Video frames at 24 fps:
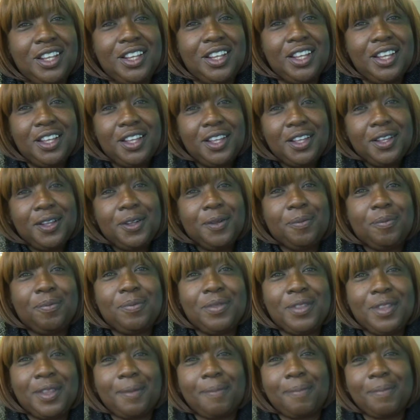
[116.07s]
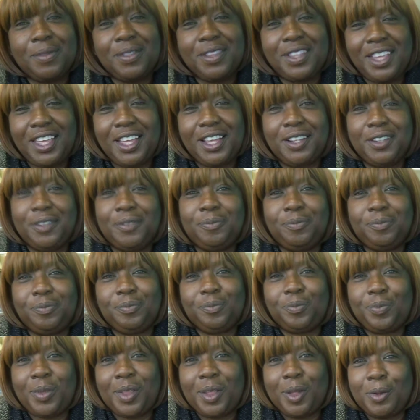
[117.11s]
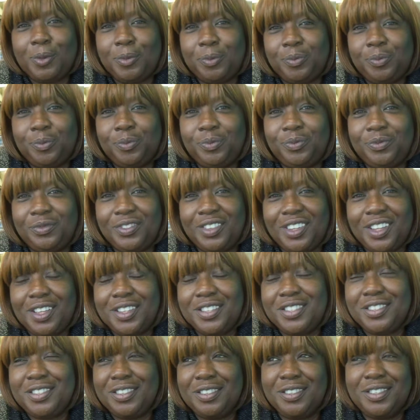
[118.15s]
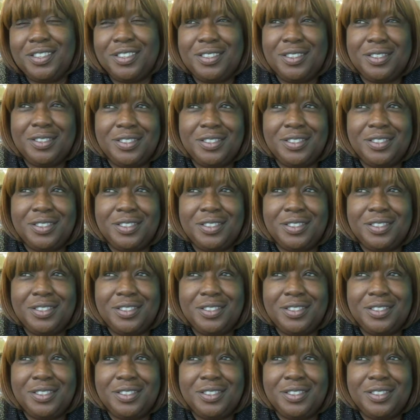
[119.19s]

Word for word: There is wisdom. You, yeah. you you have wisdom, my dear. That's what it is.